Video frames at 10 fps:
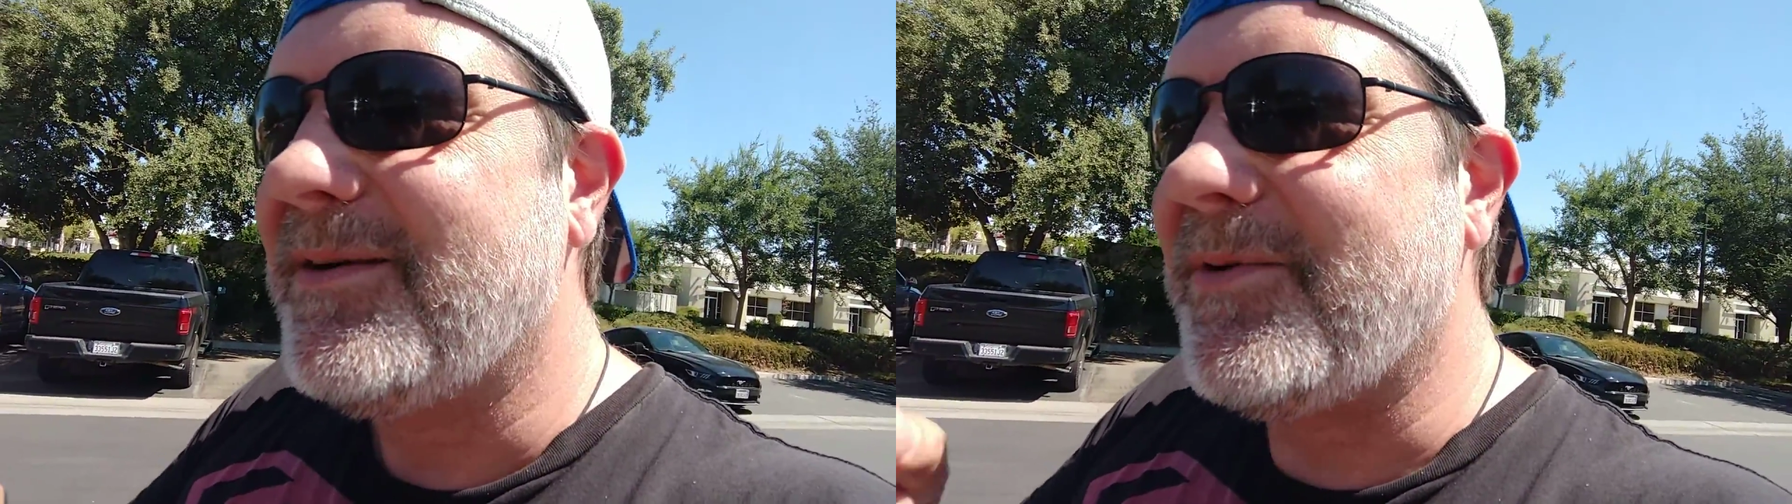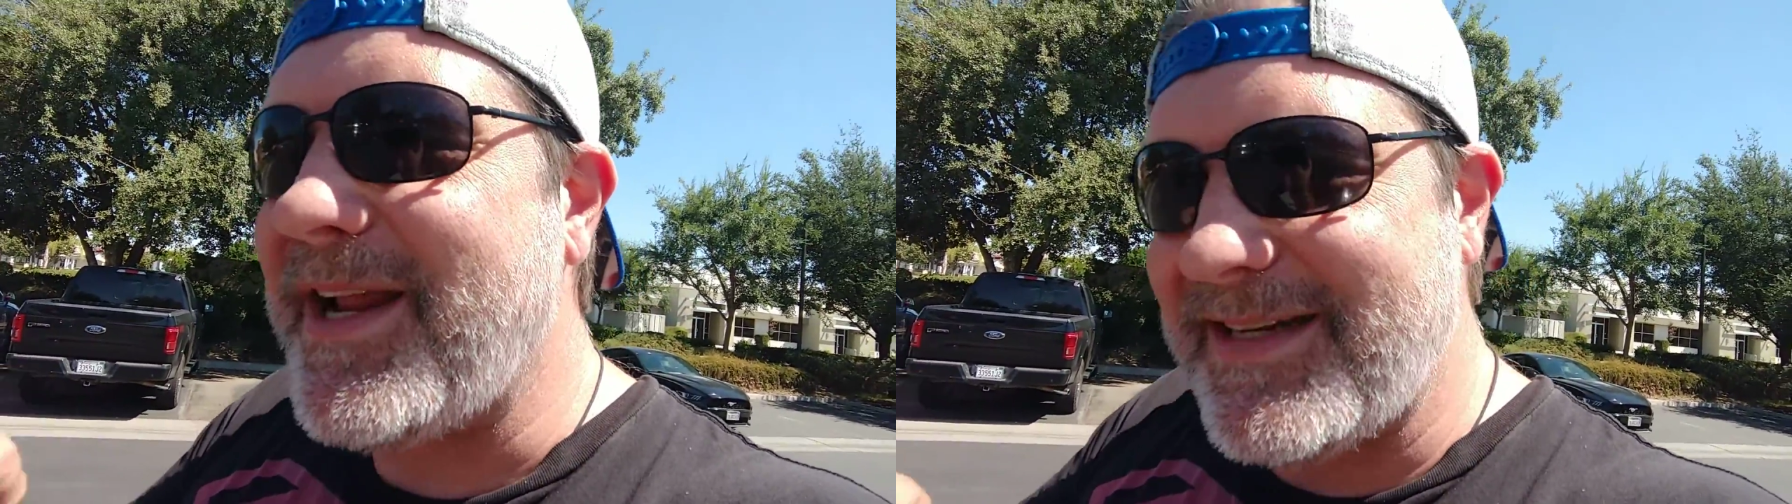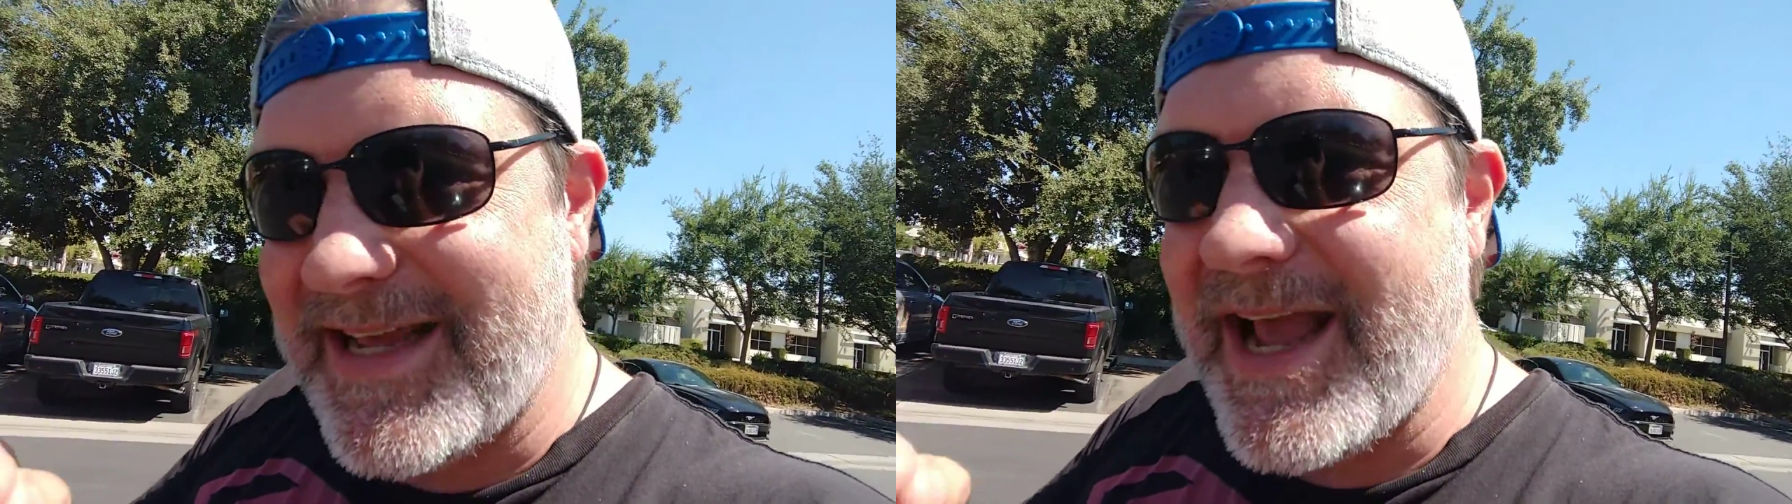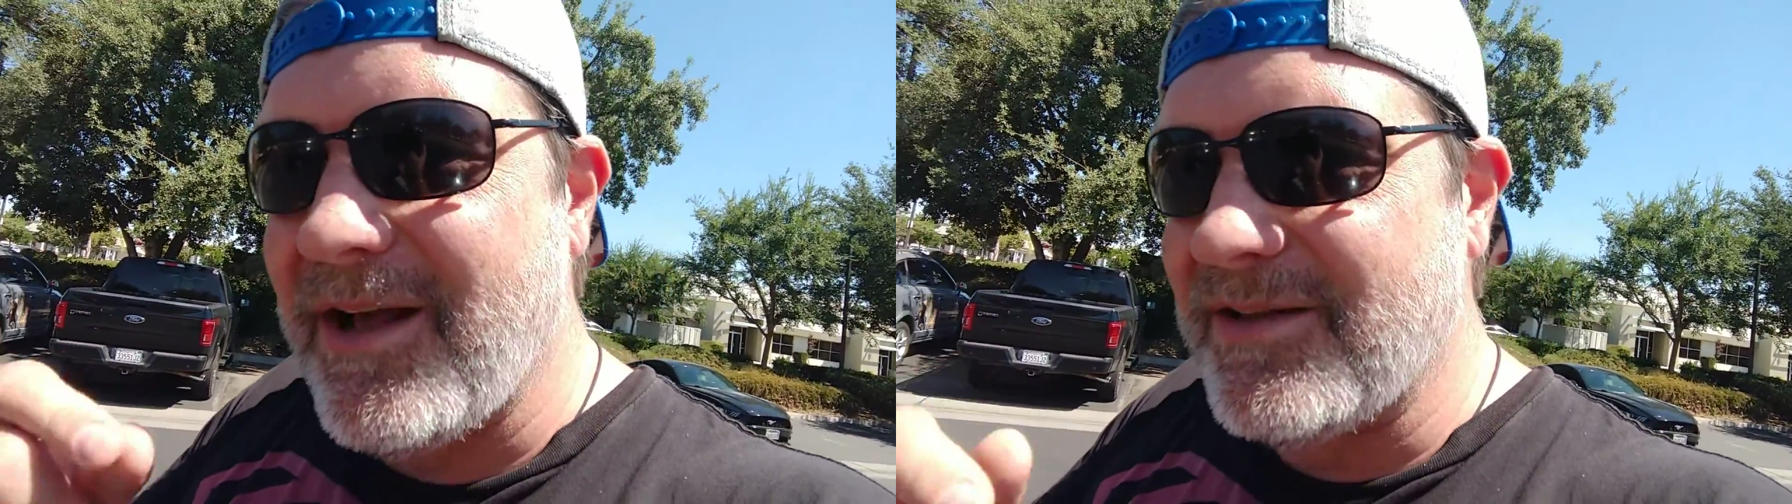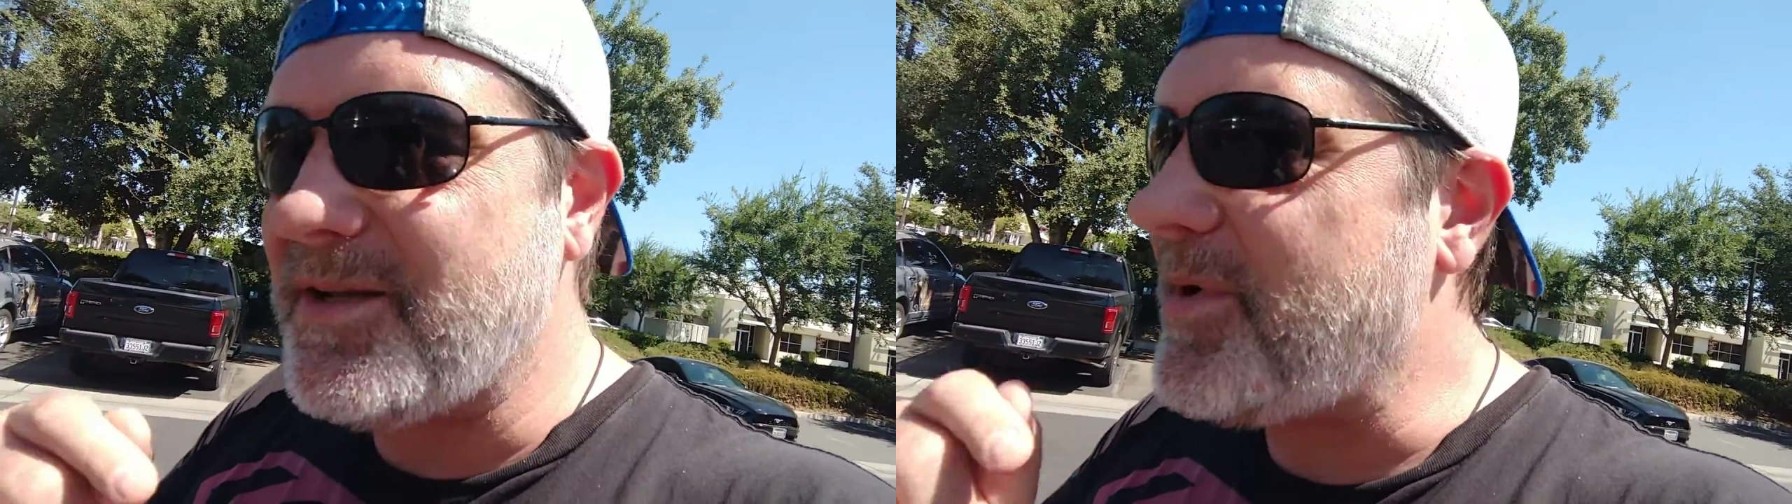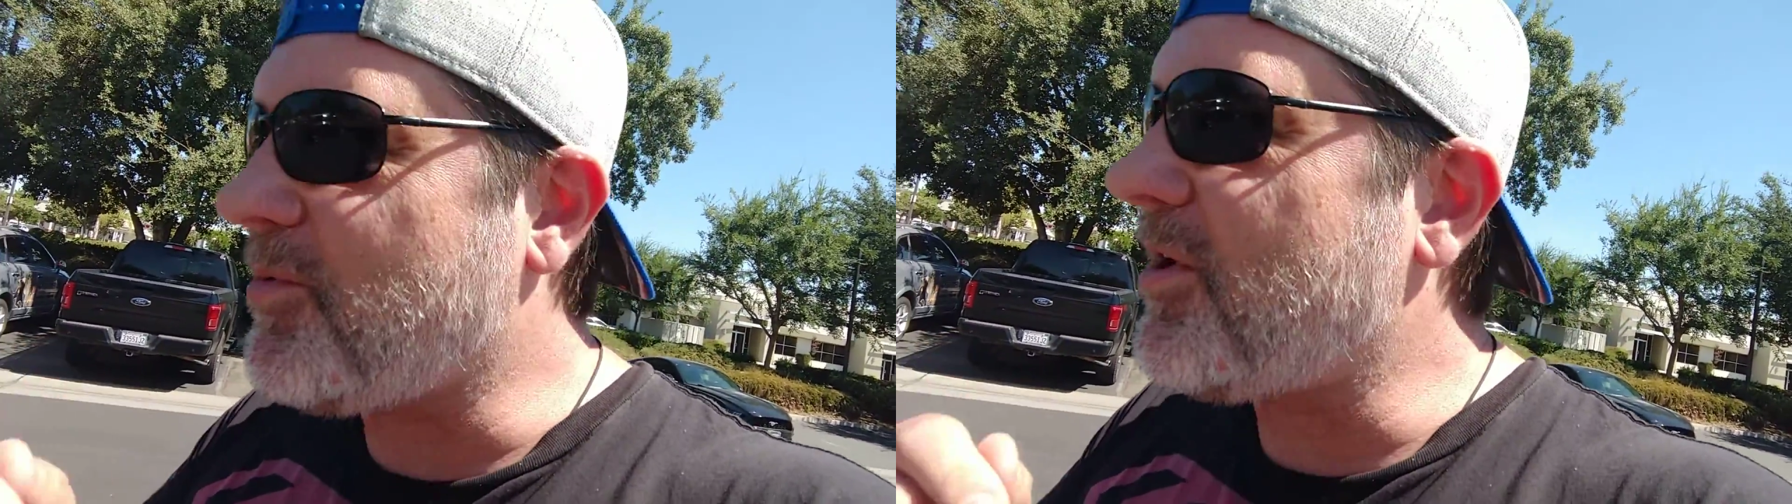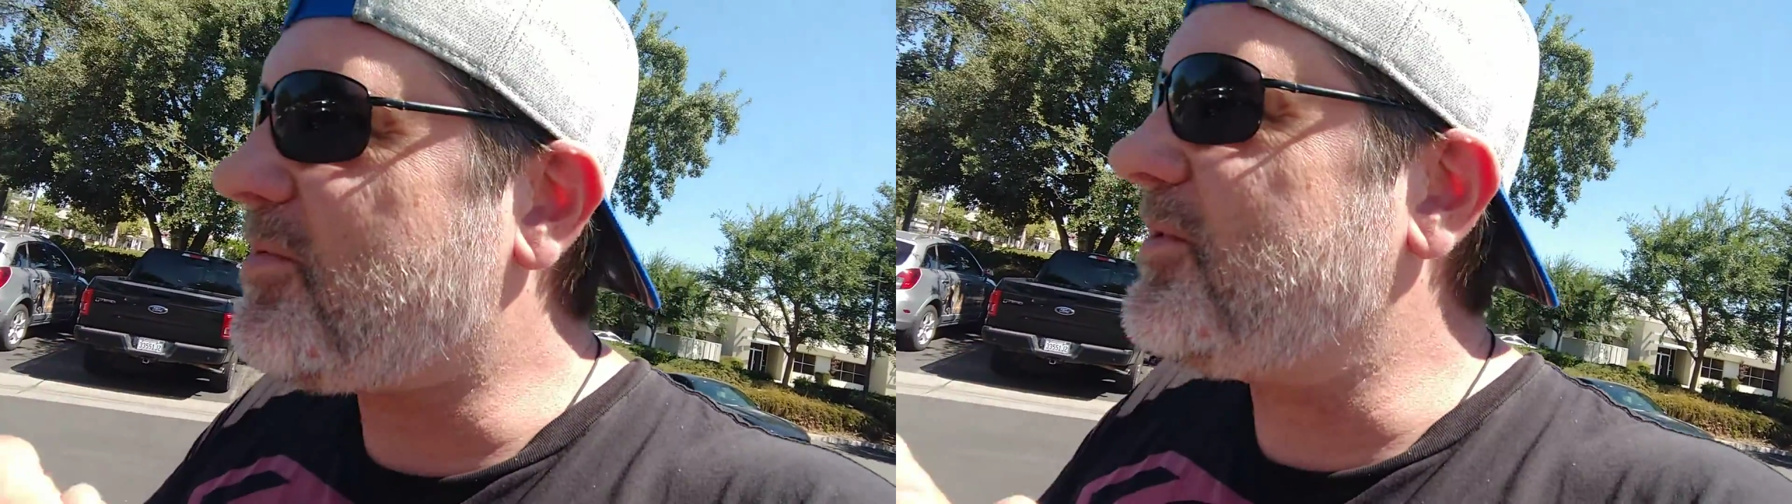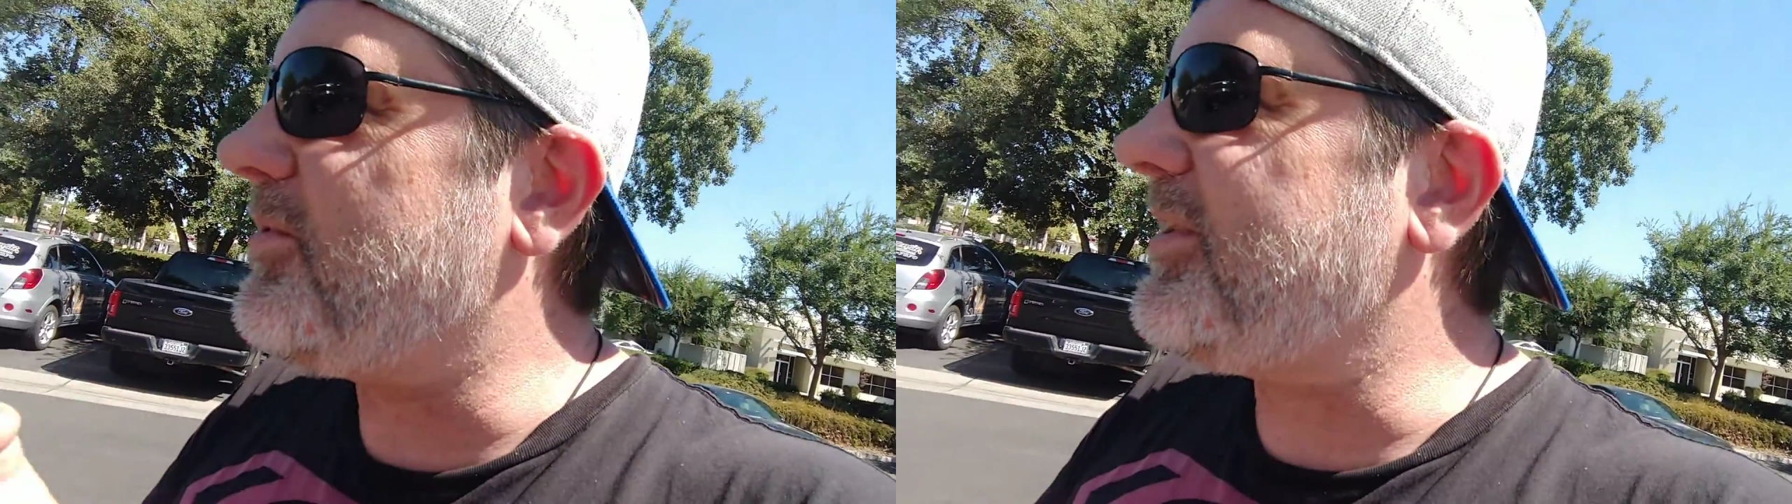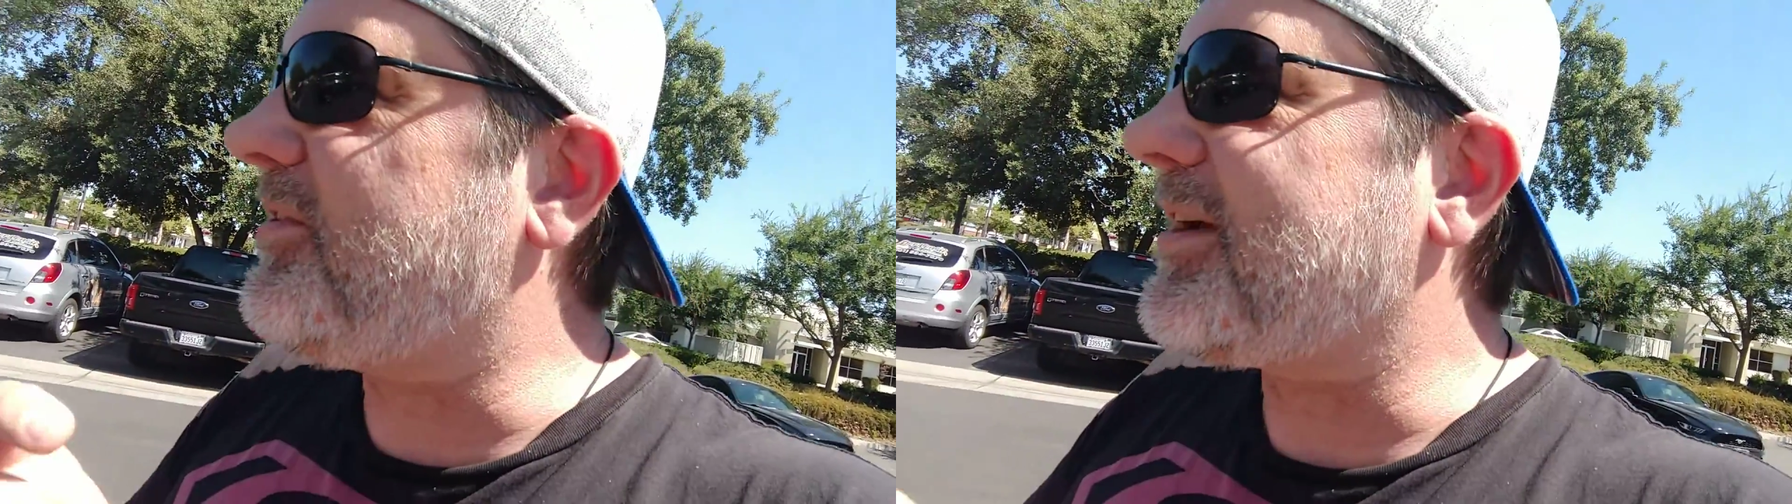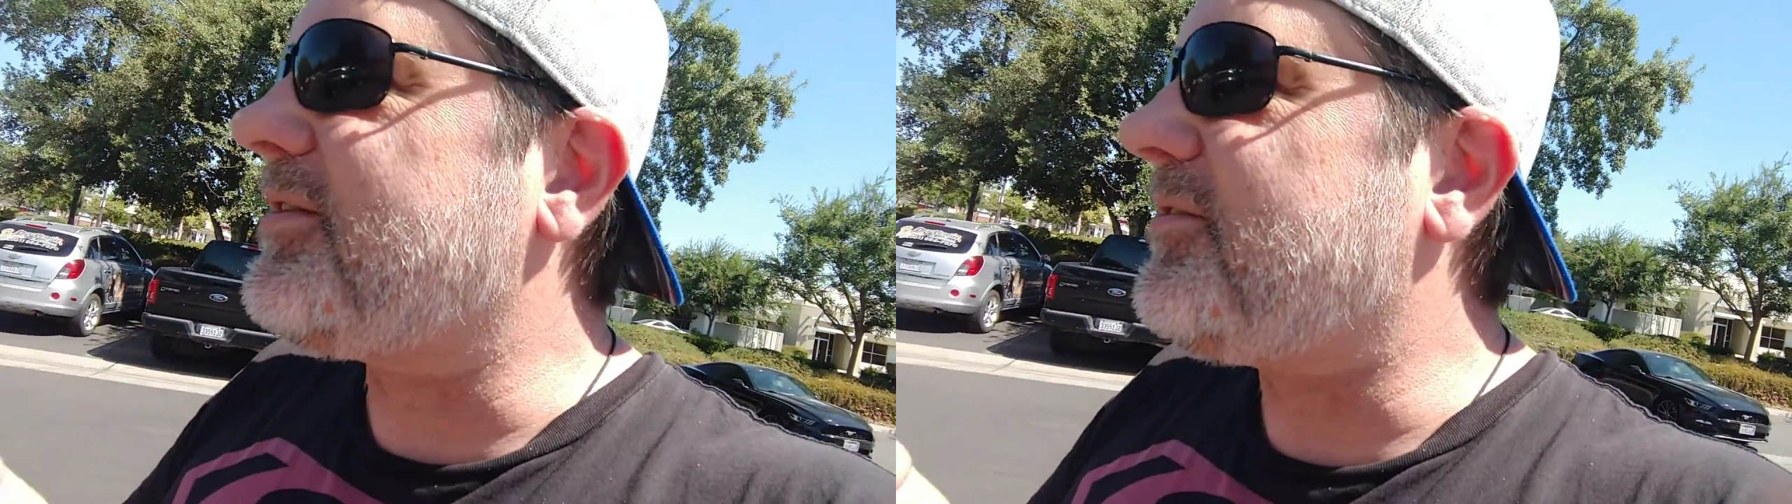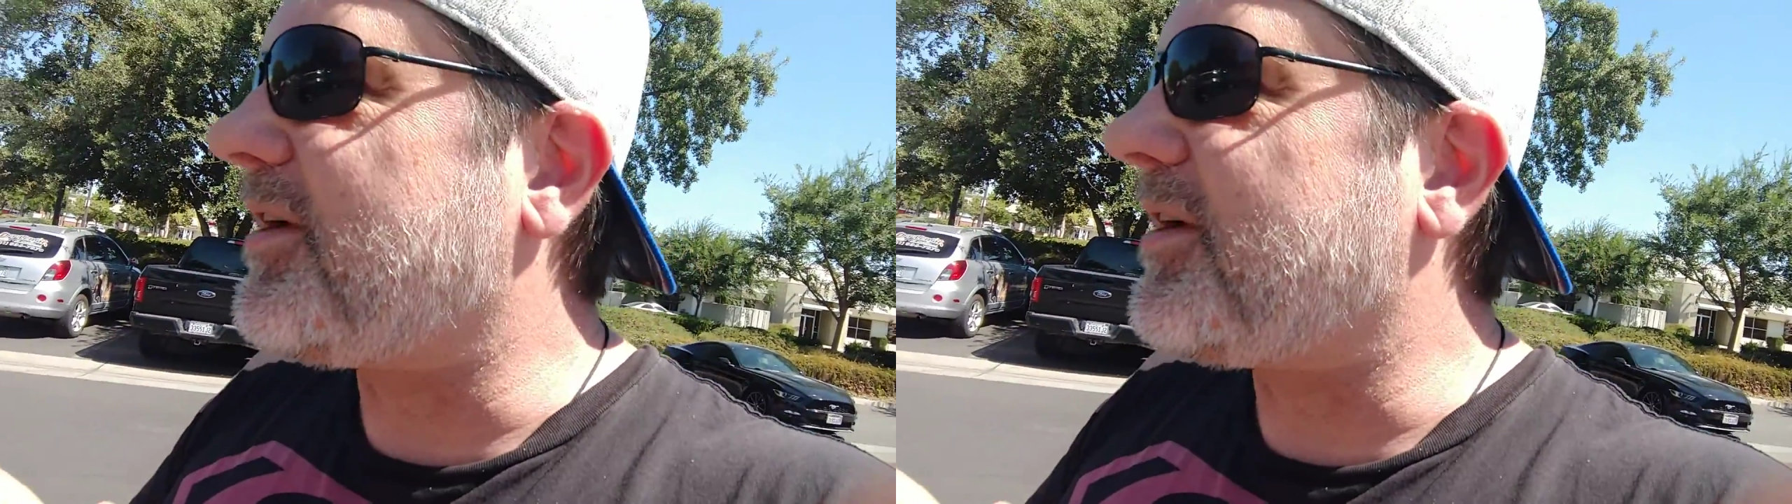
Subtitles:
retail to be worth between 6 and